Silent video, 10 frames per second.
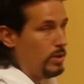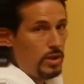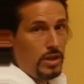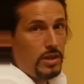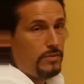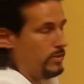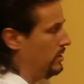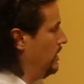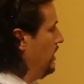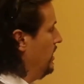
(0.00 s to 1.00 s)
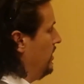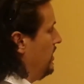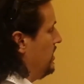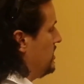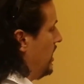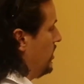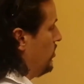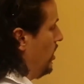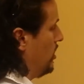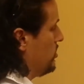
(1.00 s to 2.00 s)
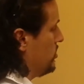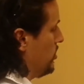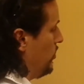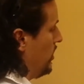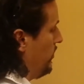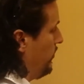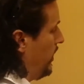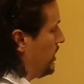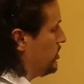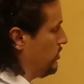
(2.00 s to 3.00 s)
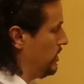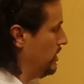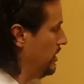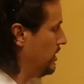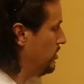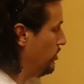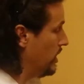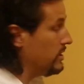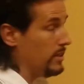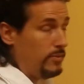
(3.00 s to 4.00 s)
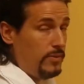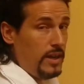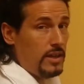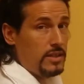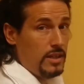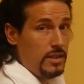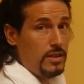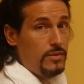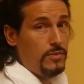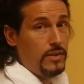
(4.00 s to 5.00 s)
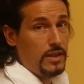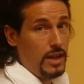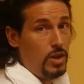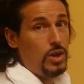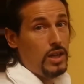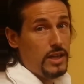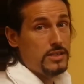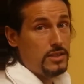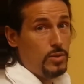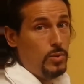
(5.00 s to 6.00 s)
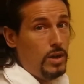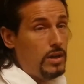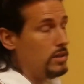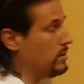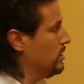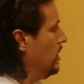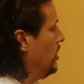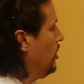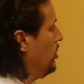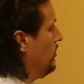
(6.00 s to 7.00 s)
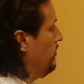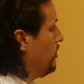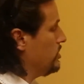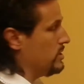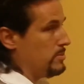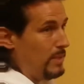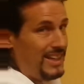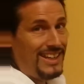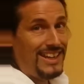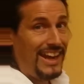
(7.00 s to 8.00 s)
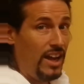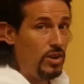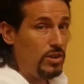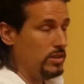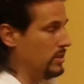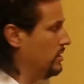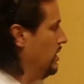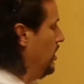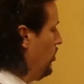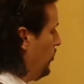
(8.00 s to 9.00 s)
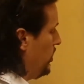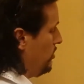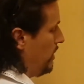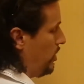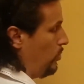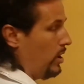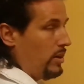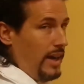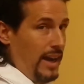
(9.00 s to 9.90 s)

burn off. These hydroxyls are what create the effect of alkalizing the water versus making it alkaline. When you make water